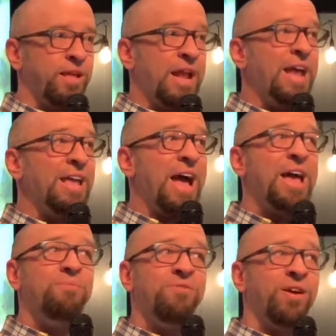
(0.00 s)
And I,
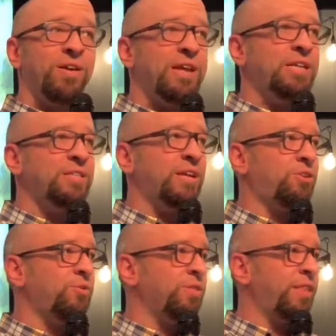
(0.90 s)
I'm very easy at
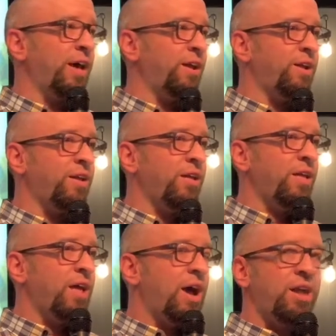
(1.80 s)
doing that.
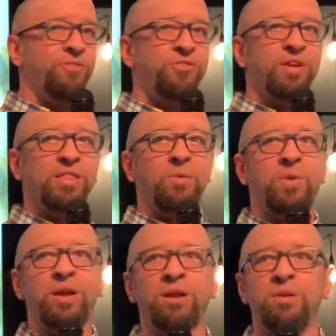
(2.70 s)
I had a friend that
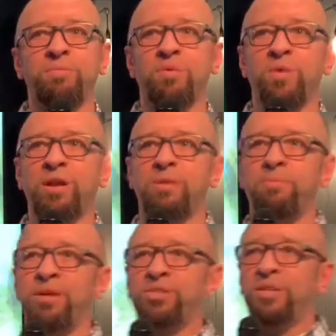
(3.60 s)
went into went into
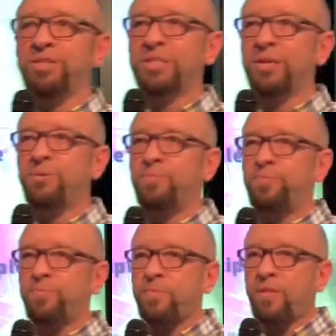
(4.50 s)
missions,
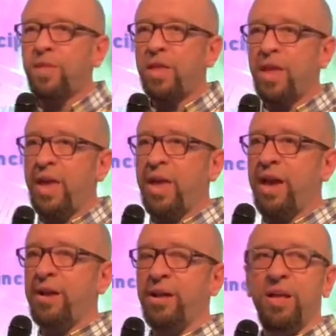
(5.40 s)

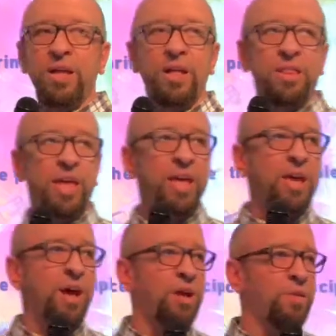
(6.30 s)
and they
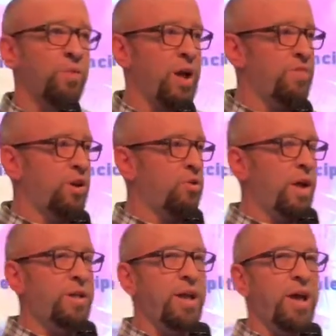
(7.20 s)
uh, were having a
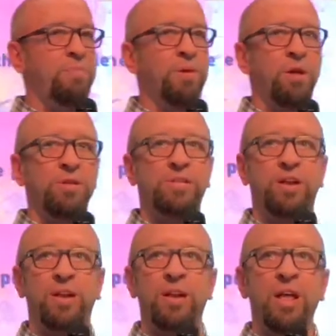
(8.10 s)
great time, but all of a
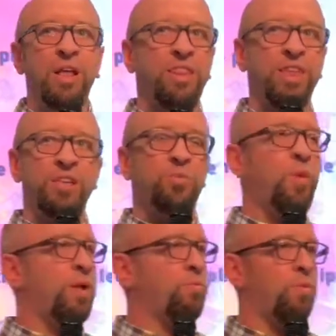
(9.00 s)
sudden things
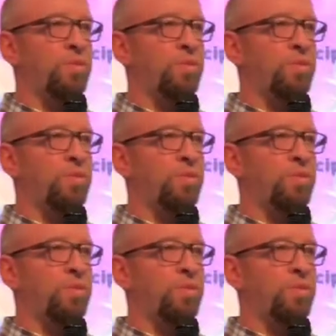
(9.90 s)
went